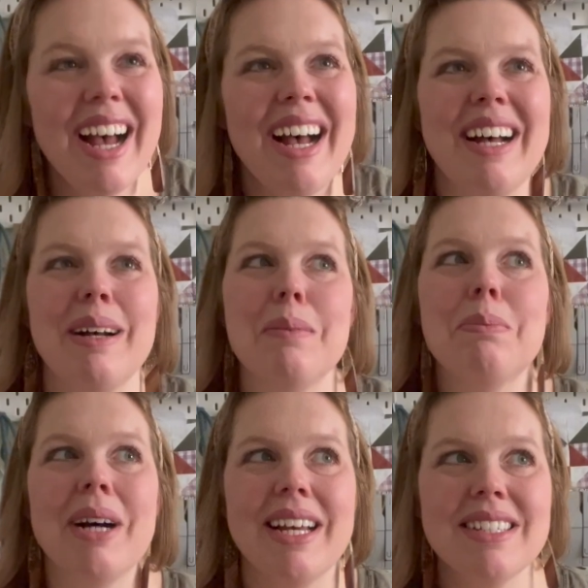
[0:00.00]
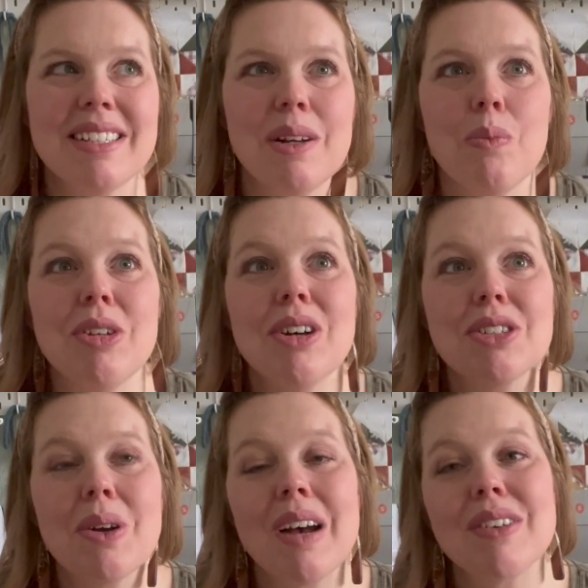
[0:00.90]
But we
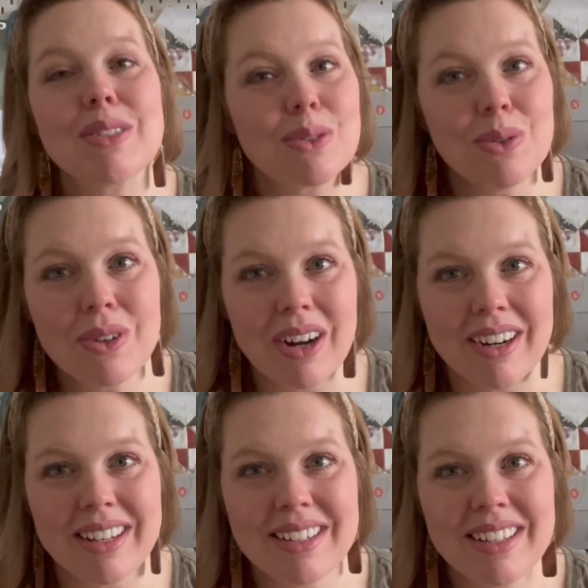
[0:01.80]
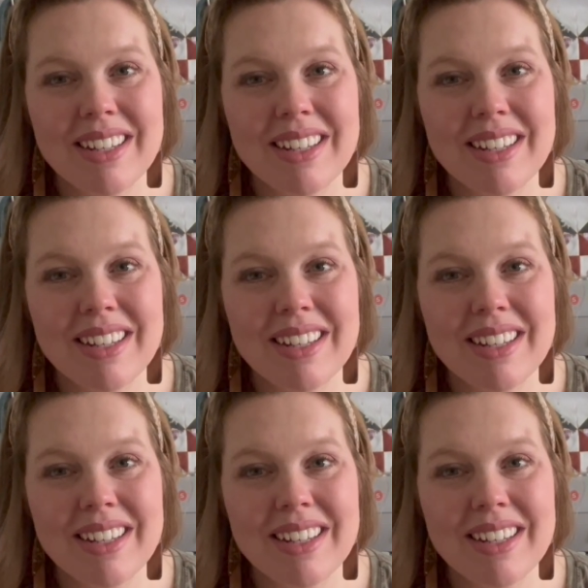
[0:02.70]
also have a school garden.